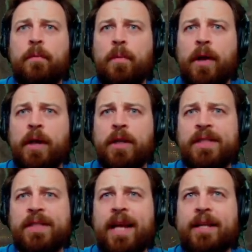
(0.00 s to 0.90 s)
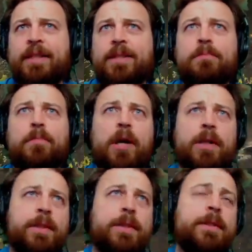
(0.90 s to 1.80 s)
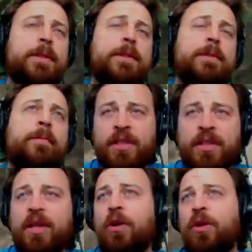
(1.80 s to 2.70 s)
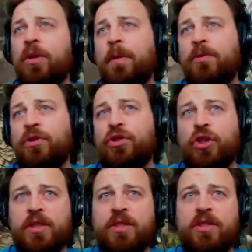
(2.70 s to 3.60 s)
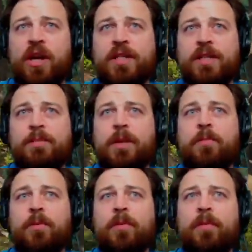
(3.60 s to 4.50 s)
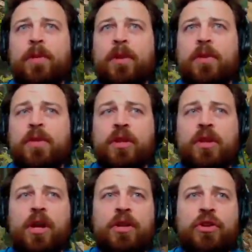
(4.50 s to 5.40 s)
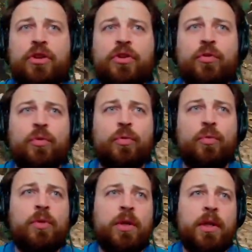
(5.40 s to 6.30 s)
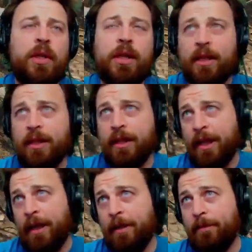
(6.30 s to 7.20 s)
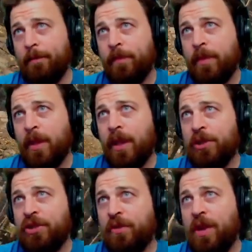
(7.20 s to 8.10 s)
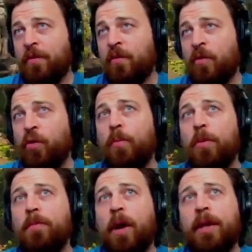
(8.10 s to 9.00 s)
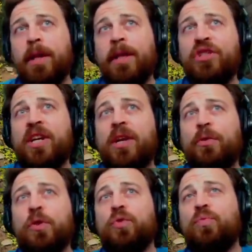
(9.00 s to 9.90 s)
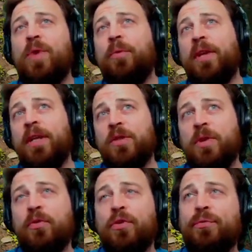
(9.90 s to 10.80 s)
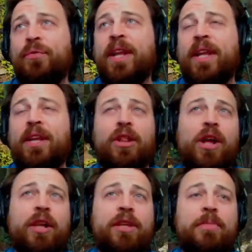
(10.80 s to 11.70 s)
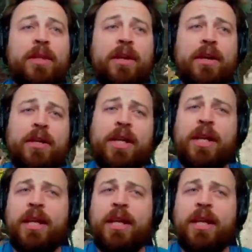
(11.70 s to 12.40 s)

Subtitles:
by stacking some boxes. It's not all about just tossing people. There's a lot you can do in the game. And you just have to have an open mind and check out your surroundings whenever you're fighting. A lot can be done.